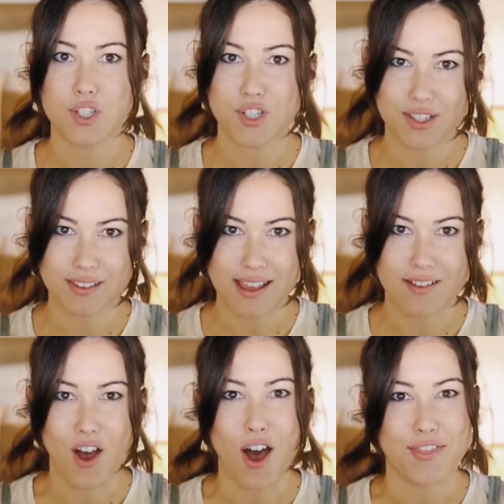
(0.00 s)
should
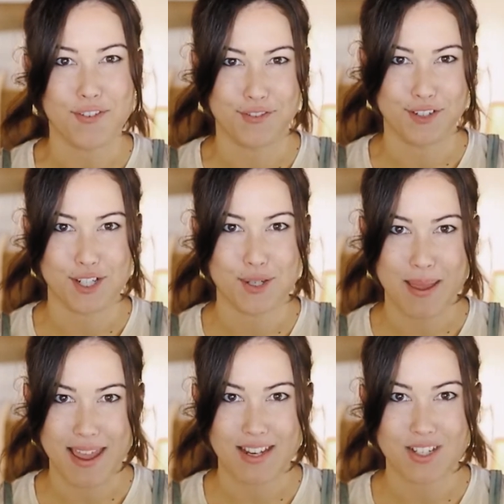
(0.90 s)
live on the first
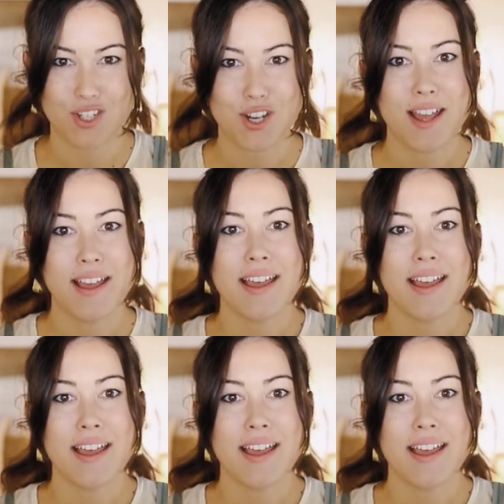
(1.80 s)
page.